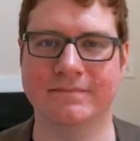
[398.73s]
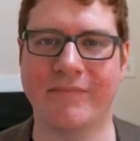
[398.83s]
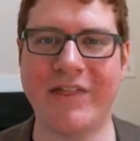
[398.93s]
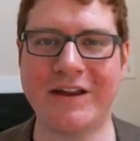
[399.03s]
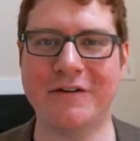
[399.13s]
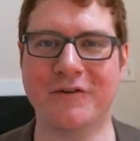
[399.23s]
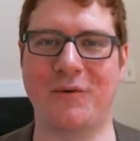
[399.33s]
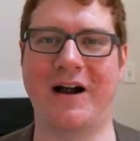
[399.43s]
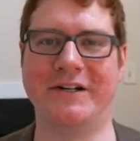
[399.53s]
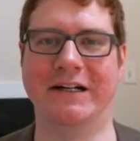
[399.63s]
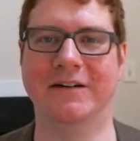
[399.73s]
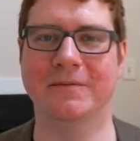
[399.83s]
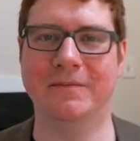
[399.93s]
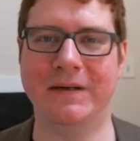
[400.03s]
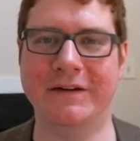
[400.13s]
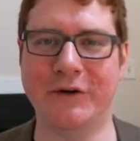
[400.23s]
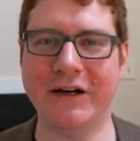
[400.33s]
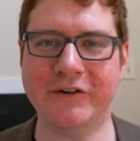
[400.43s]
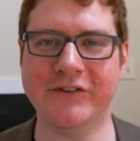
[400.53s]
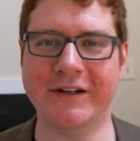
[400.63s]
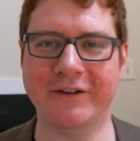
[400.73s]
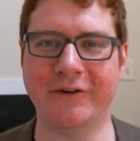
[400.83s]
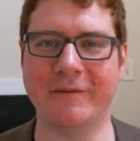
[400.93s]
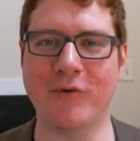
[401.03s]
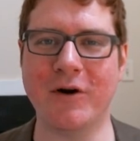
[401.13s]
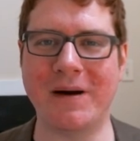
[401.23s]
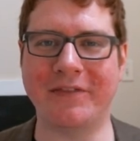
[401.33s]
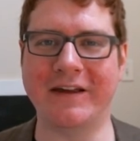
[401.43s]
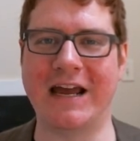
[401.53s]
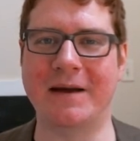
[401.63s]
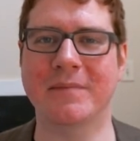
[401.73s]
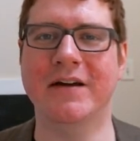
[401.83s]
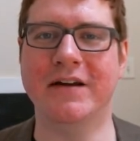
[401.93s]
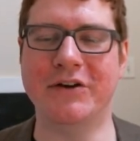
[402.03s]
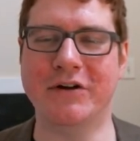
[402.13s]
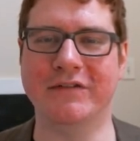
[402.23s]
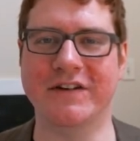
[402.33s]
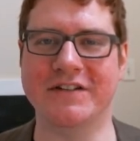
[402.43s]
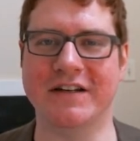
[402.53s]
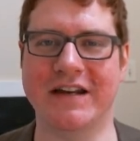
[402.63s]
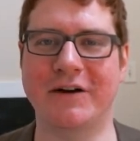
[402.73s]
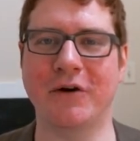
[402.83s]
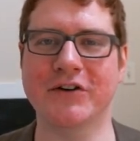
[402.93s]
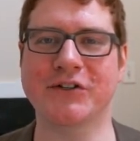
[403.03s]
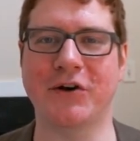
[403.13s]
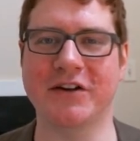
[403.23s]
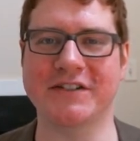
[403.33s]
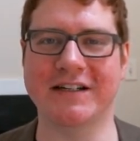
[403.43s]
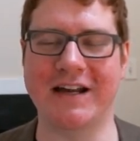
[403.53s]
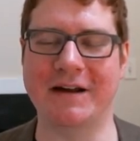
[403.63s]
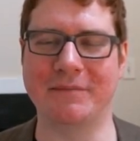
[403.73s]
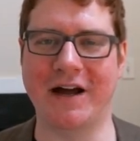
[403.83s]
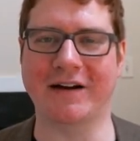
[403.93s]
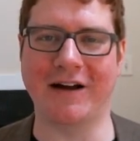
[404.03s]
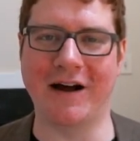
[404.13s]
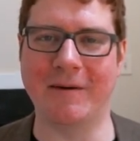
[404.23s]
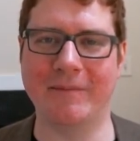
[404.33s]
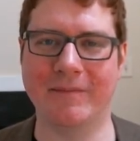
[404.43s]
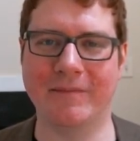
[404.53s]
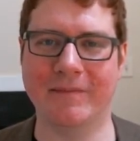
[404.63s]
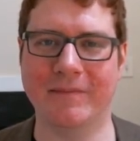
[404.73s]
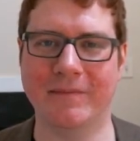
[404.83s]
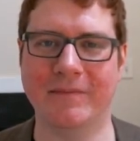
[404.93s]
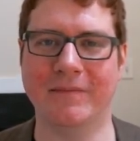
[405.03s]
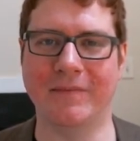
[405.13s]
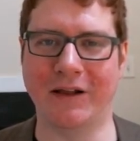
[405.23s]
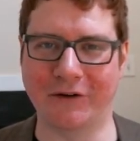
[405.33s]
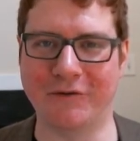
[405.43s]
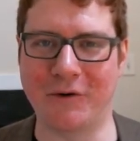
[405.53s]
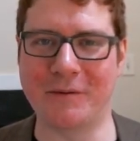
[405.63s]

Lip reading: Thank you for watching. If you're interested in learning more about the game, you can visit heroescrossingGame.com. I look forward to